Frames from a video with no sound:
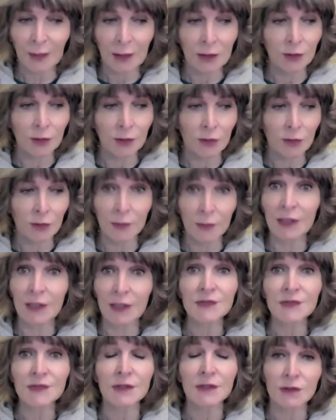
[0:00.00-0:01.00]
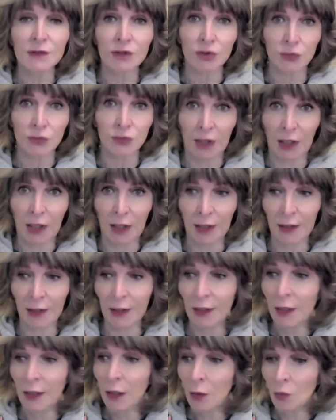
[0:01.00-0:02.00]
you know, really since July,
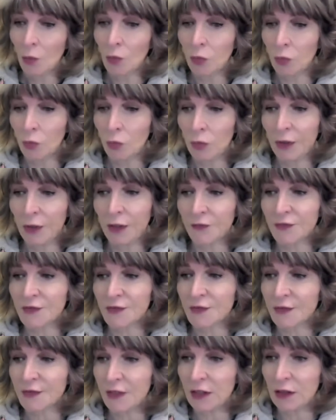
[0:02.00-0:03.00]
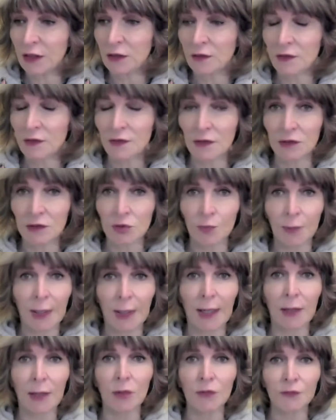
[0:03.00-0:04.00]
we have seen such
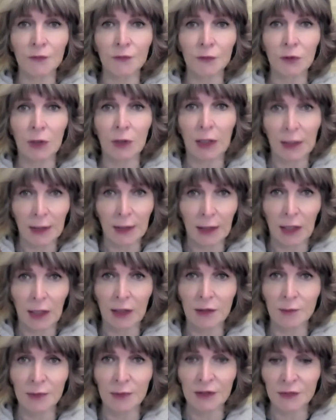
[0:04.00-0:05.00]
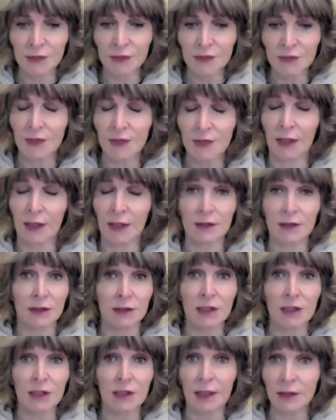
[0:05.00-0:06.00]
powerful alignments, and
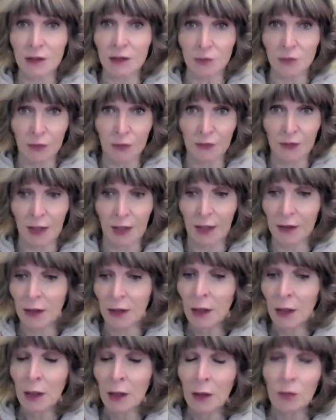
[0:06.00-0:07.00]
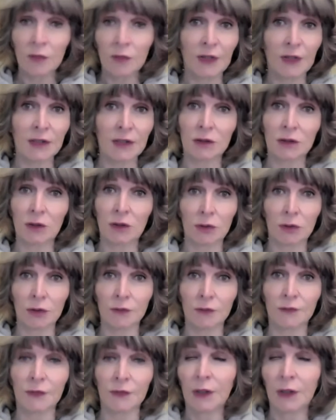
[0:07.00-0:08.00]
in tandem with that, we've had a lot
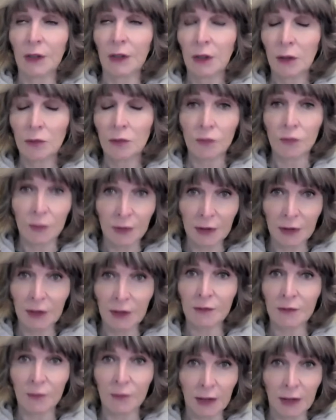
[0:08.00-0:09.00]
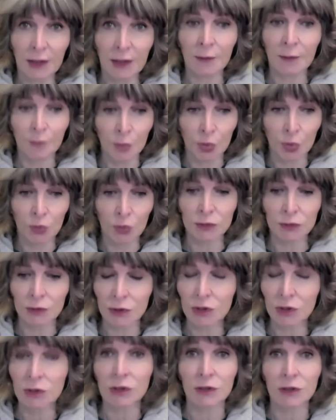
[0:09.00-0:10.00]
of really, really
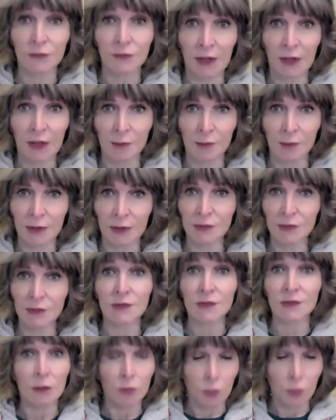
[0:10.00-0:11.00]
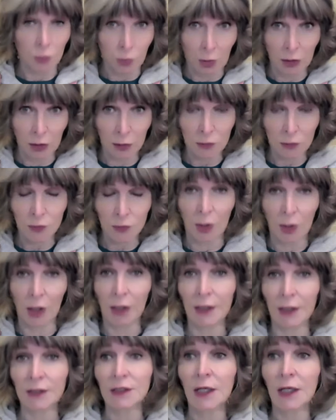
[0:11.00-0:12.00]
important developments
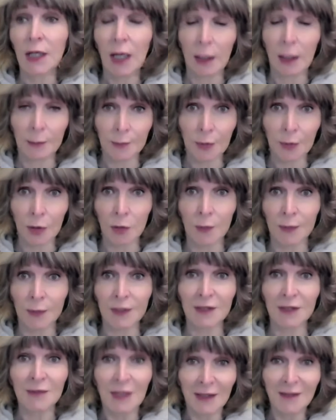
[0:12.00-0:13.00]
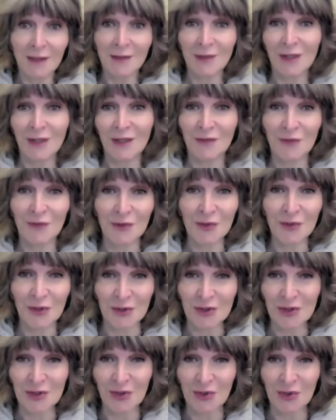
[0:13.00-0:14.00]
worldwide. And probably if you
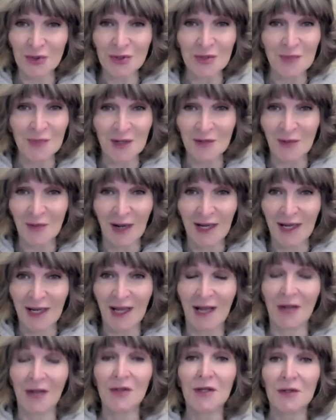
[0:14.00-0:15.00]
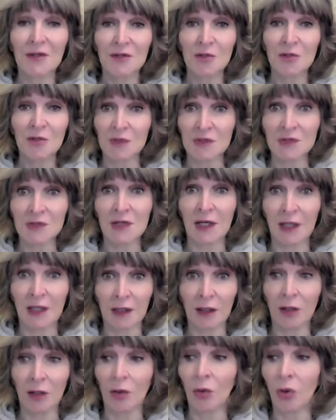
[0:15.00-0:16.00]
could talk to me right now, you'd be
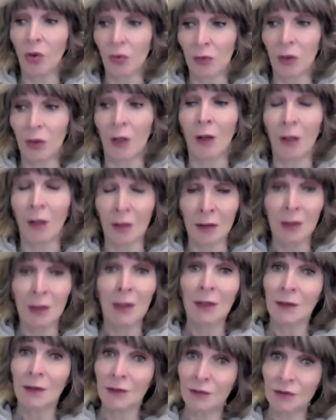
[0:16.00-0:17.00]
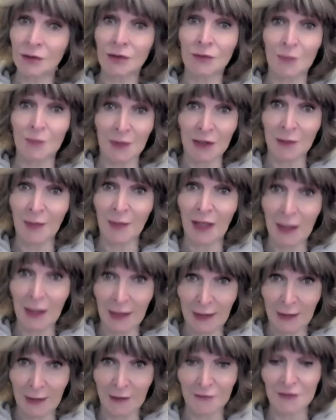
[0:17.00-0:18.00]
saying, oh God, you should be in my
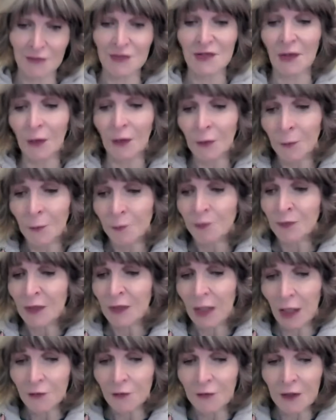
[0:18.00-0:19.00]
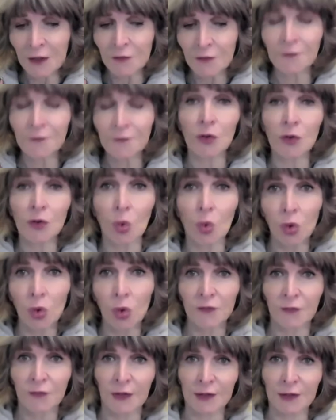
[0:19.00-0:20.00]
life. So I think for all
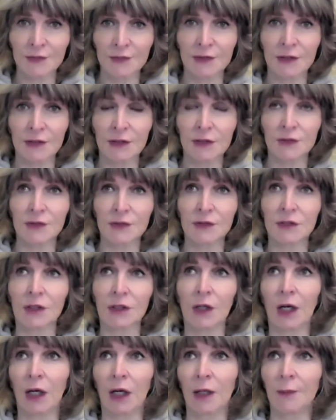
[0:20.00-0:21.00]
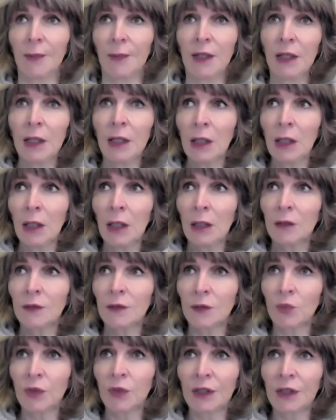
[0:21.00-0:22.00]
of us, it is a time
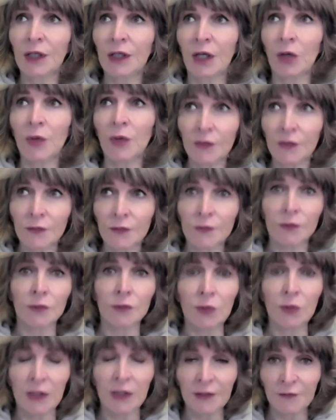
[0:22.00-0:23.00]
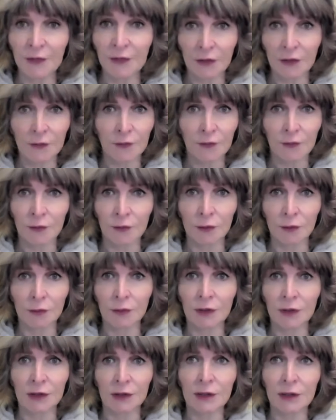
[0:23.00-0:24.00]
that we're going through, living through,
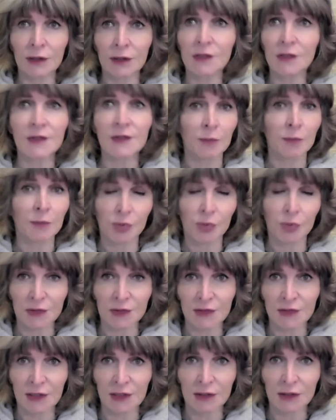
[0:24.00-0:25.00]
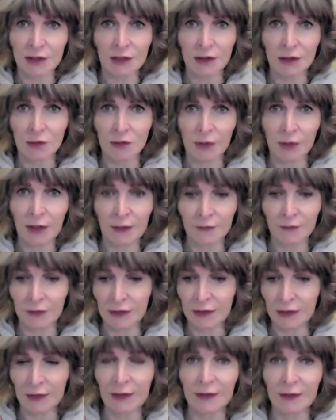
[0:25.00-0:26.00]
that is unprecedented. We
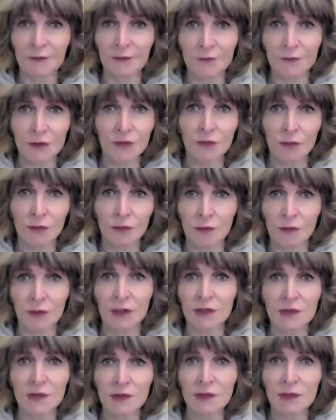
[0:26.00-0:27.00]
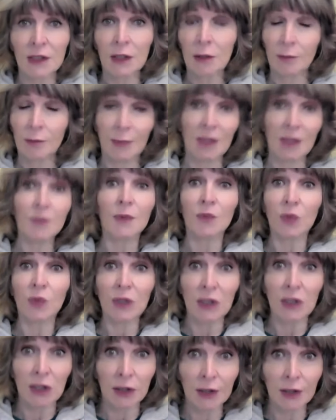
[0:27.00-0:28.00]
haven't lived through this. Maybe we're
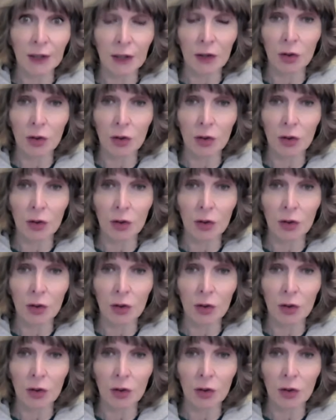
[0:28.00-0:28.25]
learning a